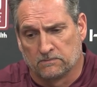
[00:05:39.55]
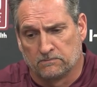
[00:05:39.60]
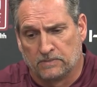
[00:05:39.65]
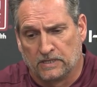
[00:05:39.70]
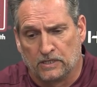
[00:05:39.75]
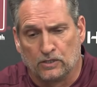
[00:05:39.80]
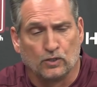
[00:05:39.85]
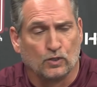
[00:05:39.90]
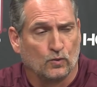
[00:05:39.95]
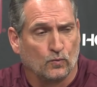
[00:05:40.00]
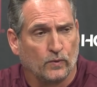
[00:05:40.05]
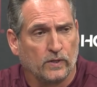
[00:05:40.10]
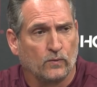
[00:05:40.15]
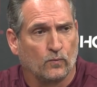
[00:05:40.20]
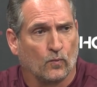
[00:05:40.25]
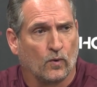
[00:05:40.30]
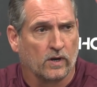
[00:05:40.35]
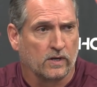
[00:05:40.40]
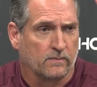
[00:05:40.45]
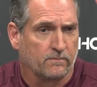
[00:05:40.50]
be who we
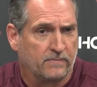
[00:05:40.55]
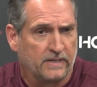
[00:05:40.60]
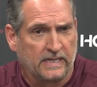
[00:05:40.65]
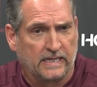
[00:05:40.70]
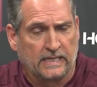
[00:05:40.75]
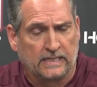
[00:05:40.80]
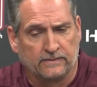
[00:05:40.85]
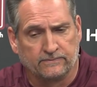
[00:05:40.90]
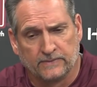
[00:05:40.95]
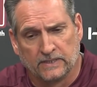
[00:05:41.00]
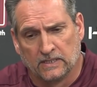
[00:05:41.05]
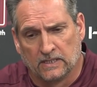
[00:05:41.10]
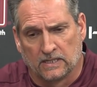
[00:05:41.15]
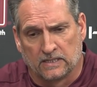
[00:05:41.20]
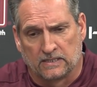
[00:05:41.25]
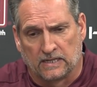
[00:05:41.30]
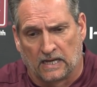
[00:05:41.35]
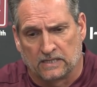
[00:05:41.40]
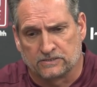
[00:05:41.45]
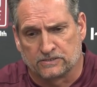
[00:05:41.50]
want to be,
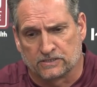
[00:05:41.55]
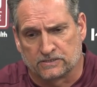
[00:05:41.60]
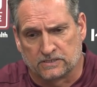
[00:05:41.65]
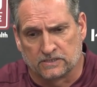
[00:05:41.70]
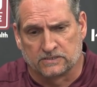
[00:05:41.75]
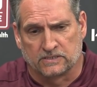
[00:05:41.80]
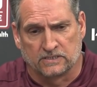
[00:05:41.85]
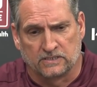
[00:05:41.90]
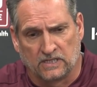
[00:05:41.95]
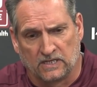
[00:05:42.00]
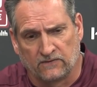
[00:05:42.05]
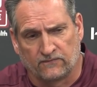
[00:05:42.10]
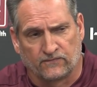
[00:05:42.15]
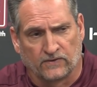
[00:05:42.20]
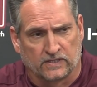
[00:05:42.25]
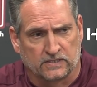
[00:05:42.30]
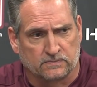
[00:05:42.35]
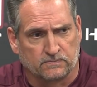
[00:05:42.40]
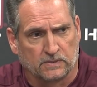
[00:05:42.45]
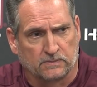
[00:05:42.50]
not just as a defense,